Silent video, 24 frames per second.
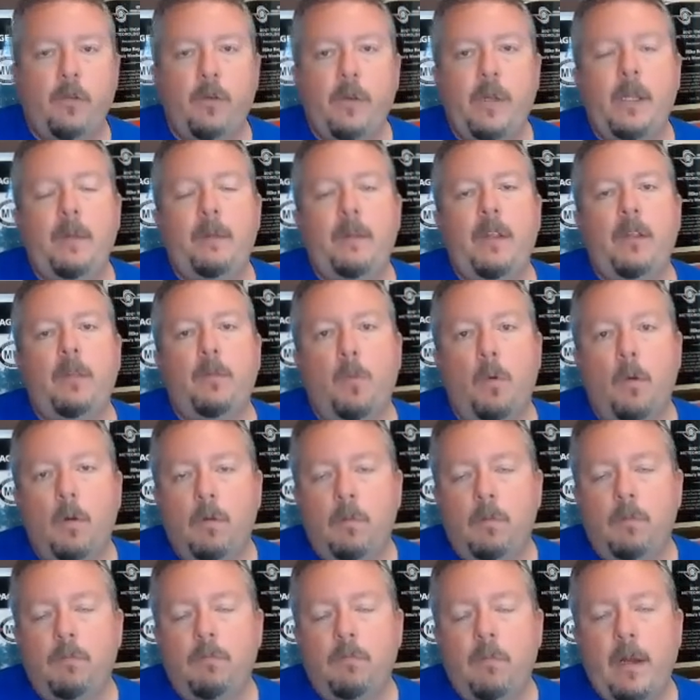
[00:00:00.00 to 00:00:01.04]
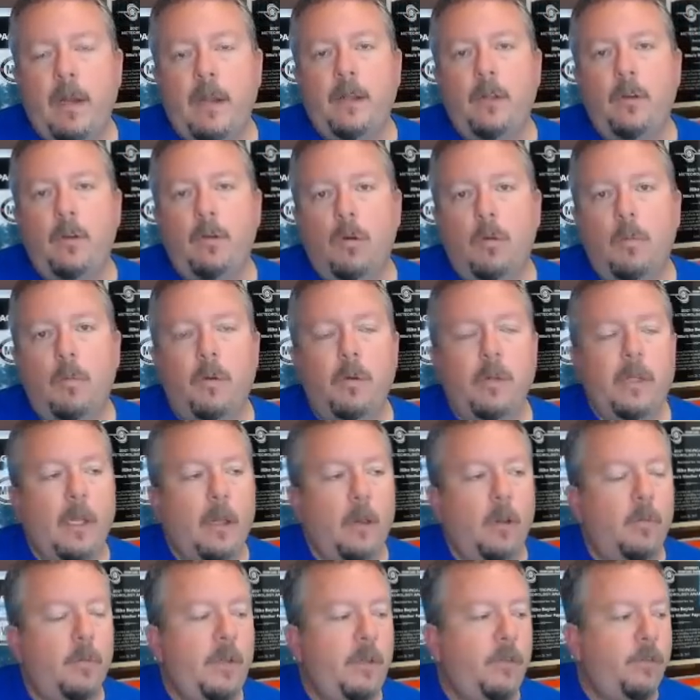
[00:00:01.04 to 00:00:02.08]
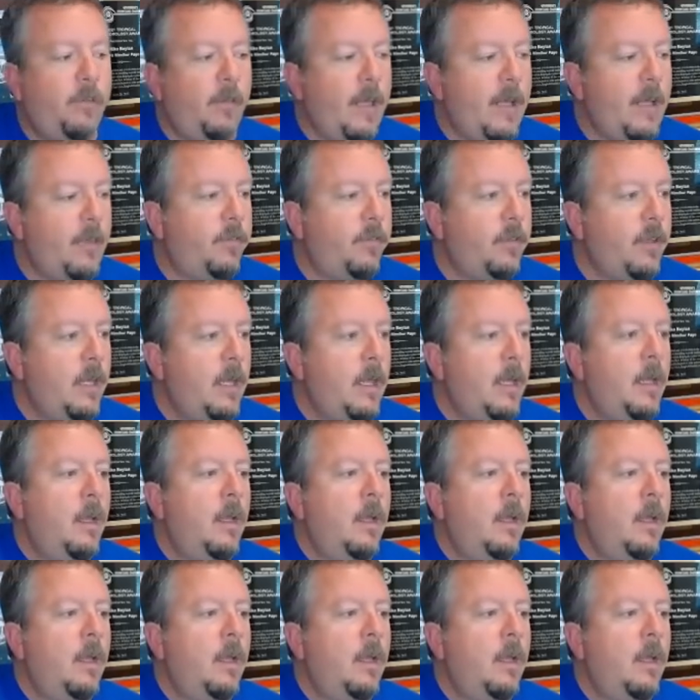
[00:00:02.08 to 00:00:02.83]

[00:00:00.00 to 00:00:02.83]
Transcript: Green means more rain than normal. Yellow means less.